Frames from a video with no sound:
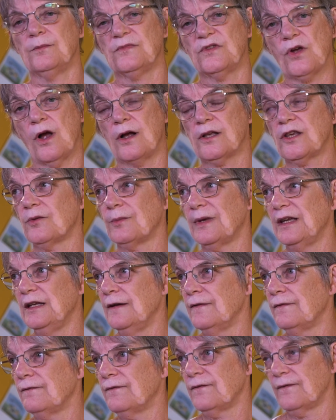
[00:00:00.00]

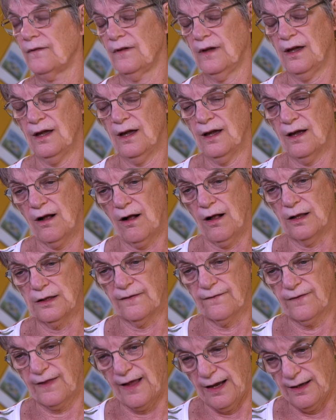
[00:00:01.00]
document all
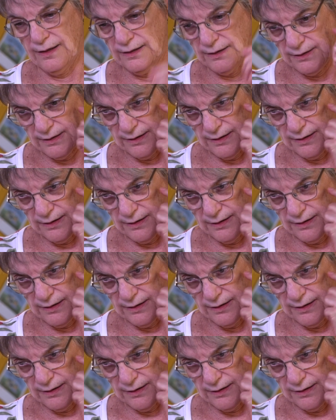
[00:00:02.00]
of that